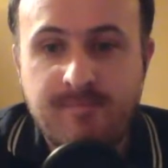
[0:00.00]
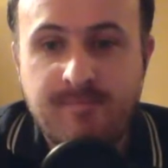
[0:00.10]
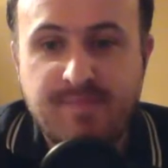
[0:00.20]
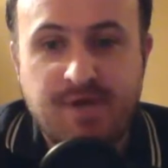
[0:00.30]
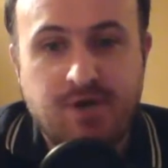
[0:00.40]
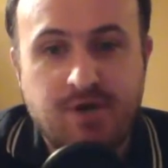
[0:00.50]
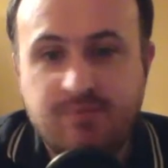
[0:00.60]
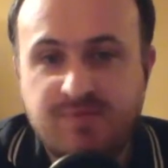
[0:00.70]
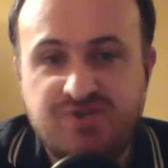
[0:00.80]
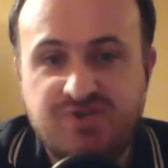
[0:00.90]

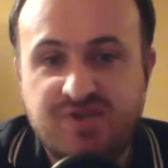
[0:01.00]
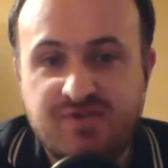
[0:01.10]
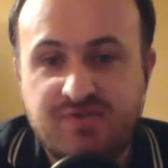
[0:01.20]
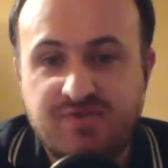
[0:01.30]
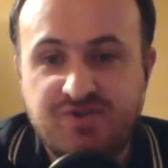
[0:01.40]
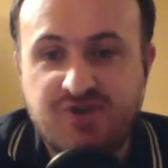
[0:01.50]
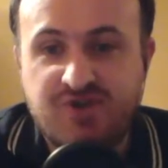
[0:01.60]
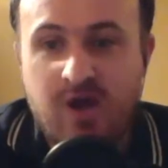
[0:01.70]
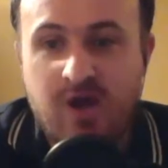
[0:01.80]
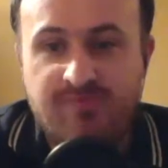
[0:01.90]
They're
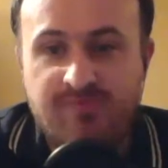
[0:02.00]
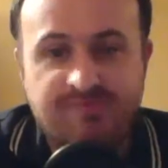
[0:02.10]
straight up.